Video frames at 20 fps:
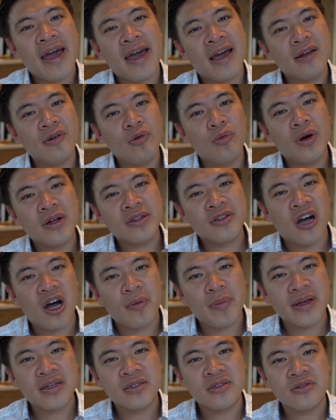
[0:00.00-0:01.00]
And what
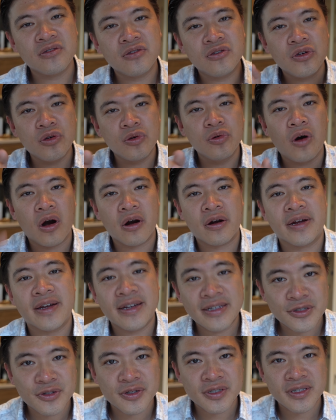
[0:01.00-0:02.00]
topics you are
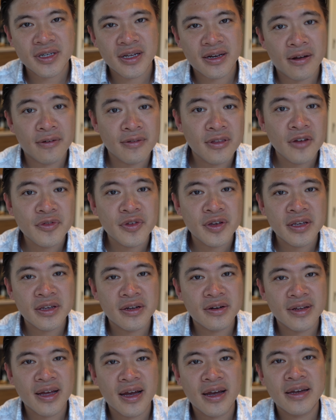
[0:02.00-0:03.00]
interested in? I'd love to
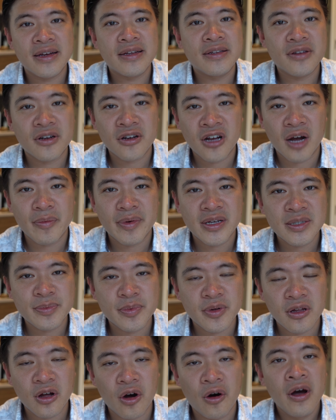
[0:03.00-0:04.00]
hear that in the comments
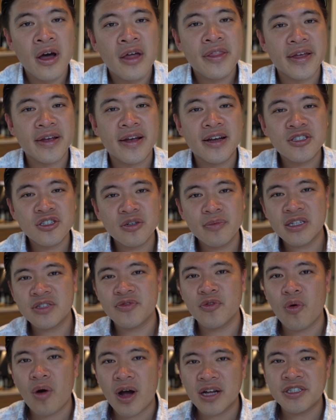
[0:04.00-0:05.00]
below. Thank you guys so much
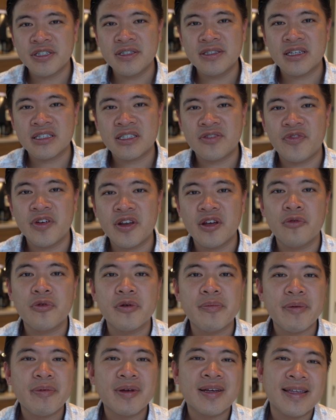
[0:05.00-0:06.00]
for watching this video.
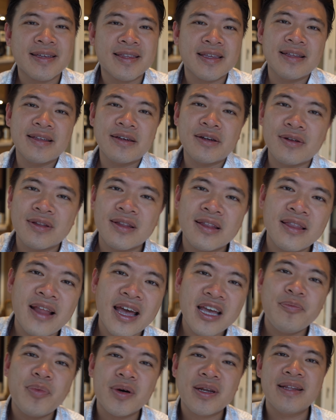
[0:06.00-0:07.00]
Remember to click the little
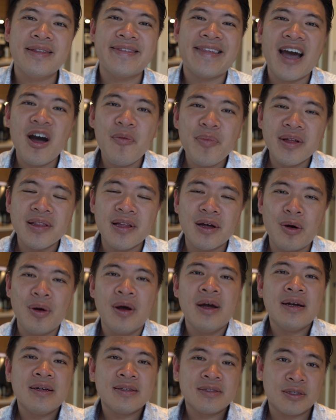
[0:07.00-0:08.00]
like button down below
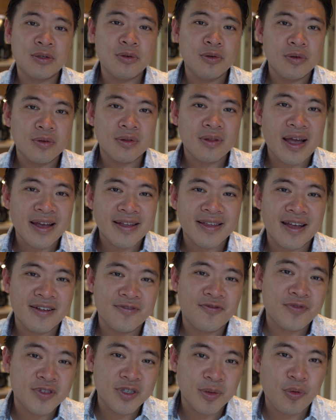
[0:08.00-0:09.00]
to like and
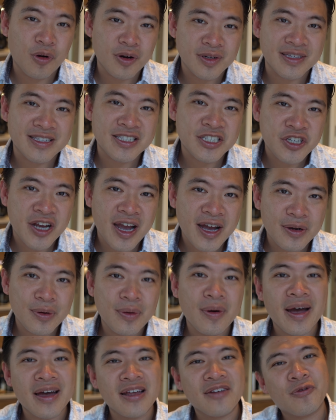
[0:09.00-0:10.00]
support this
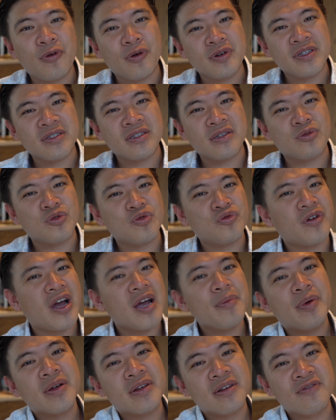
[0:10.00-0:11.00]
channel. And of course, the
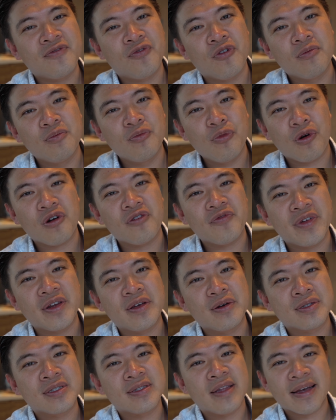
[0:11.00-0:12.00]
subscribe button for more
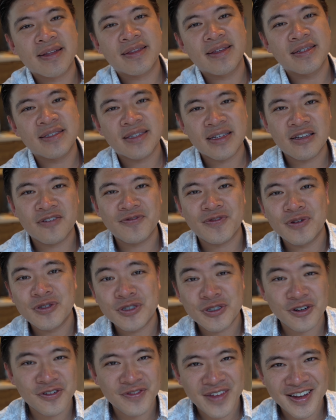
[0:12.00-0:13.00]
videos like this in the
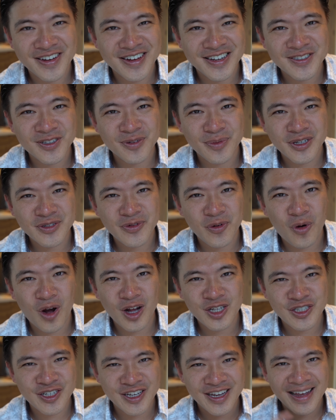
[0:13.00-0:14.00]
future. Thank you guys so much for
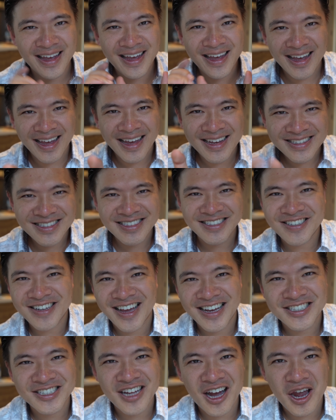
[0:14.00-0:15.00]
watching. See you
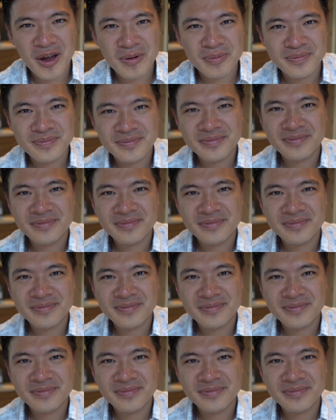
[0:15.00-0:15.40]
next time.